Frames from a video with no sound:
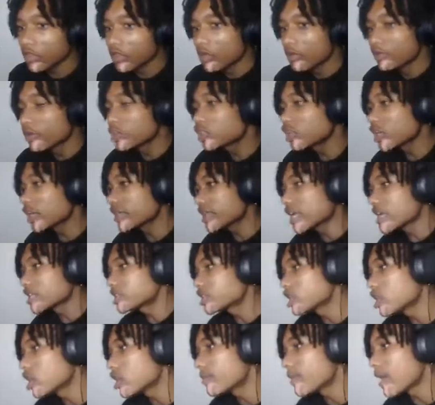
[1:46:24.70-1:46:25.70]
Appreciate that
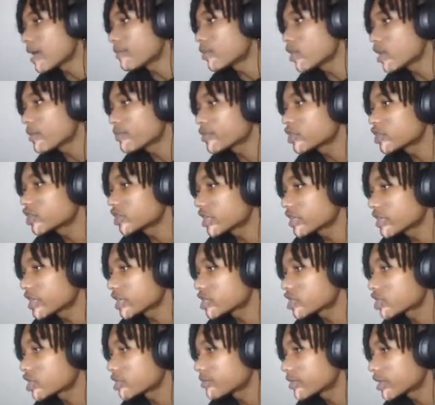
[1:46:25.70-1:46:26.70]
sub, my boy. Appreciate
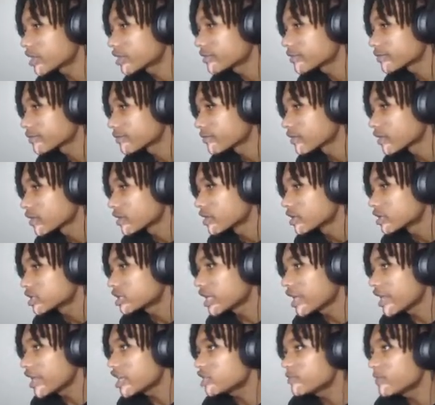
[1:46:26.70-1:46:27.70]
that shit, bruh.
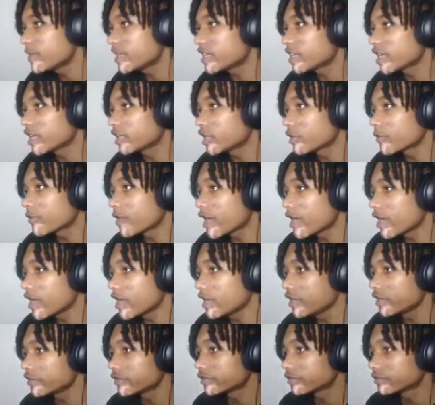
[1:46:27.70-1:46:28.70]
Stage be killing
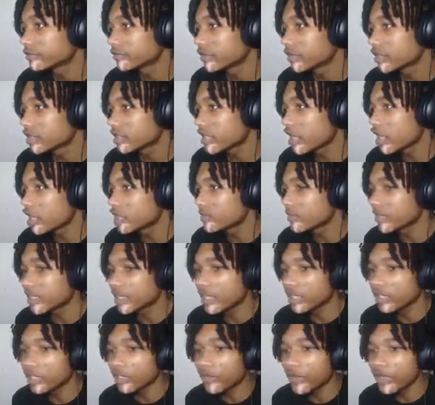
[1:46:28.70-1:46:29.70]
raid. Stage be
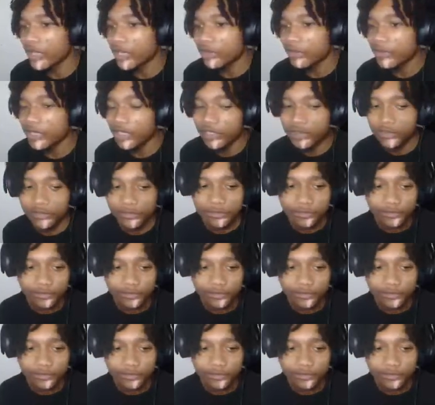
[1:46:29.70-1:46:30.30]
killing raiding me.